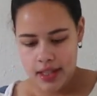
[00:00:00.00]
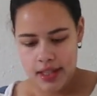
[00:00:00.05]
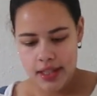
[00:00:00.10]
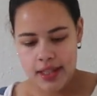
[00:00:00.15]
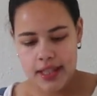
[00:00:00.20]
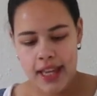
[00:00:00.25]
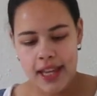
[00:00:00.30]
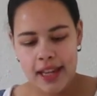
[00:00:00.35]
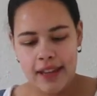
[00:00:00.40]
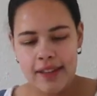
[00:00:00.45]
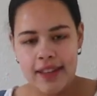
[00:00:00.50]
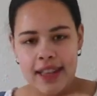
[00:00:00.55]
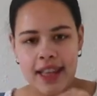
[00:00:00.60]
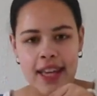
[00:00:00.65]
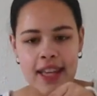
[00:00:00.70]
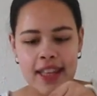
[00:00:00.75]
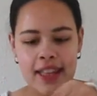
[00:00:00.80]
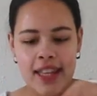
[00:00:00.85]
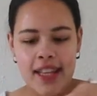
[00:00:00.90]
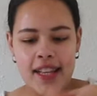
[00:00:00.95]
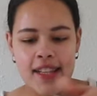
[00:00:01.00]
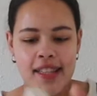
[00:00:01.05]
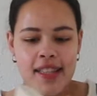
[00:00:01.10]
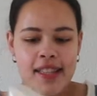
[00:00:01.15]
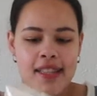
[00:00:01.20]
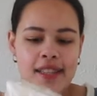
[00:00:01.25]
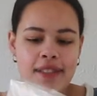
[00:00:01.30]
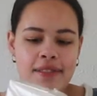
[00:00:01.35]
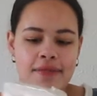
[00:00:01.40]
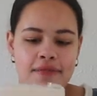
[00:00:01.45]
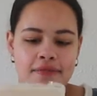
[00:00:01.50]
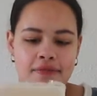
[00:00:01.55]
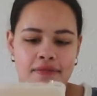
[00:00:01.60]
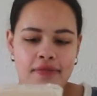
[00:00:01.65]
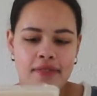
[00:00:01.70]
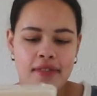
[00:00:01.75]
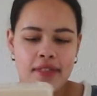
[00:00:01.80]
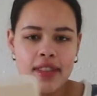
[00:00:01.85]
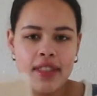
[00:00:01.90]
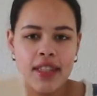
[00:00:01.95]
They look like this,
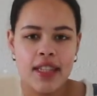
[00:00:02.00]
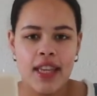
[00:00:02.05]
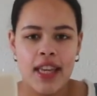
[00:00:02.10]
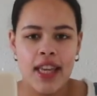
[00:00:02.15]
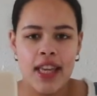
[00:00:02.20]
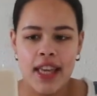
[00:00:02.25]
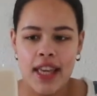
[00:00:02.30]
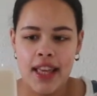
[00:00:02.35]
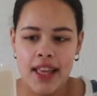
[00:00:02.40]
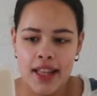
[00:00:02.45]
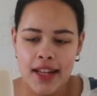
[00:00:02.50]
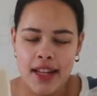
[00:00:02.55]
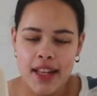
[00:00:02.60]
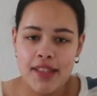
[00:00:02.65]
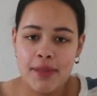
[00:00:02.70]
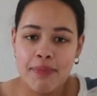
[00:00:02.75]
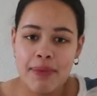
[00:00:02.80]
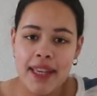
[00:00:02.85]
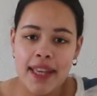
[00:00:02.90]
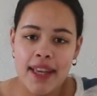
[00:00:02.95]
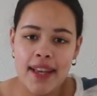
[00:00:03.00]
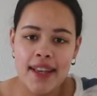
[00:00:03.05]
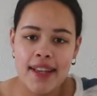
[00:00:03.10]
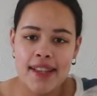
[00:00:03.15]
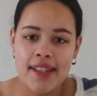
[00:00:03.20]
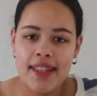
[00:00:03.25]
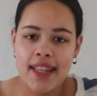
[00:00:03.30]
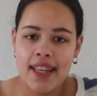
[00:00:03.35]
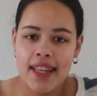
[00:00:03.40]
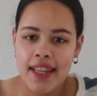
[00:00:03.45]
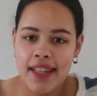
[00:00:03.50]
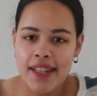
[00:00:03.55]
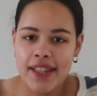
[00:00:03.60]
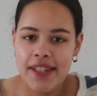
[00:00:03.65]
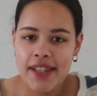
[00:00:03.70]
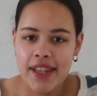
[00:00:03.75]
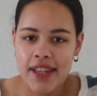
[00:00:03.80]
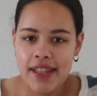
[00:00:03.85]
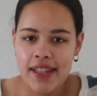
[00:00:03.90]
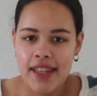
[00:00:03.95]
and that's because they
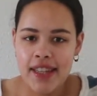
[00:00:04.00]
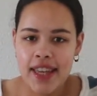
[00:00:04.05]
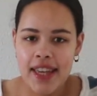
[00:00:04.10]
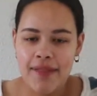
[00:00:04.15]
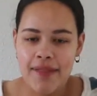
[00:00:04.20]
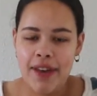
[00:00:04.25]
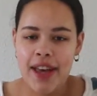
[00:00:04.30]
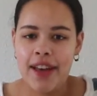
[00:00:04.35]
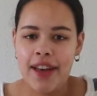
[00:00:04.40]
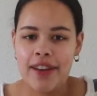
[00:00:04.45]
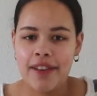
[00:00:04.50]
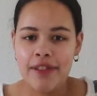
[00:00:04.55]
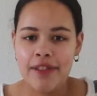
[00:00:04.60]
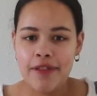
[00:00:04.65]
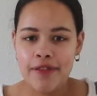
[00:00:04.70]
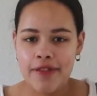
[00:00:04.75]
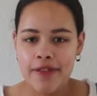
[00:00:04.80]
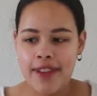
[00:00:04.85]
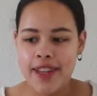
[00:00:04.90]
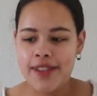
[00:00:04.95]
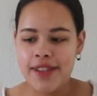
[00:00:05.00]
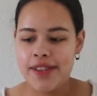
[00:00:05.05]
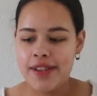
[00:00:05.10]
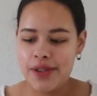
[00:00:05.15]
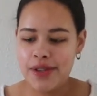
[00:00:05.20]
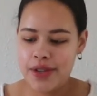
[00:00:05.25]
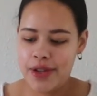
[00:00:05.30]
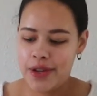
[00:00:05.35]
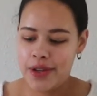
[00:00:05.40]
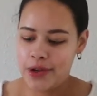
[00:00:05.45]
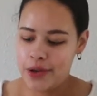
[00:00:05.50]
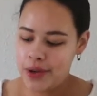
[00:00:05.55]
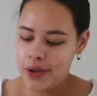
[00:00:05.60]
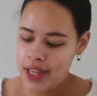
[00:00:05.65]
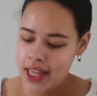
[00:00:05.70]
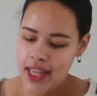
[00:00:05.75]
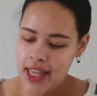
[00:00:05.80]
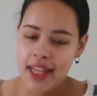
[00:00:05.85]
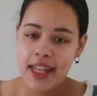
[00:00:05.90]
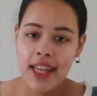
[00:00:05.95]
just came out of the freezer,
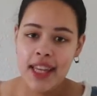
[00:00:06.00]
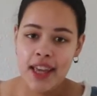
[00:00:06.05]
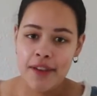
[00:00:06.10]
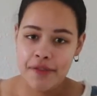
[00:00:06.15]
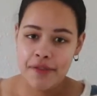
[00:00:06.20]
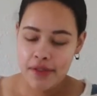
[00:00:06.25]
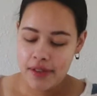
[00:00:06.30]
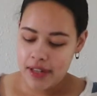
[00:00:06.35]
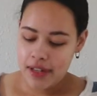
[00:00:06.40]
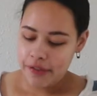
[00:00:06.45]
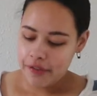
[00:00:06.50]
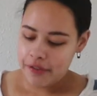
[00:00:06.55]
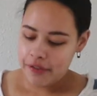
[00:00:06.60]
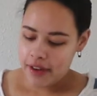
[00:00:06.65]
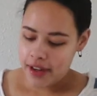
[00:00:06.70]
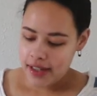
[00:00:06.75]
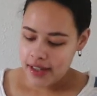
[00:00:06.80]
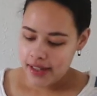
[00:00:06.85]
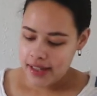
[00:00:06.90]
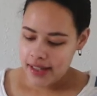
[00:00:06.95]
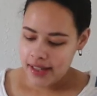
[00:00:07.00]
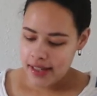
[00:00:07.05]
so they have to defrost.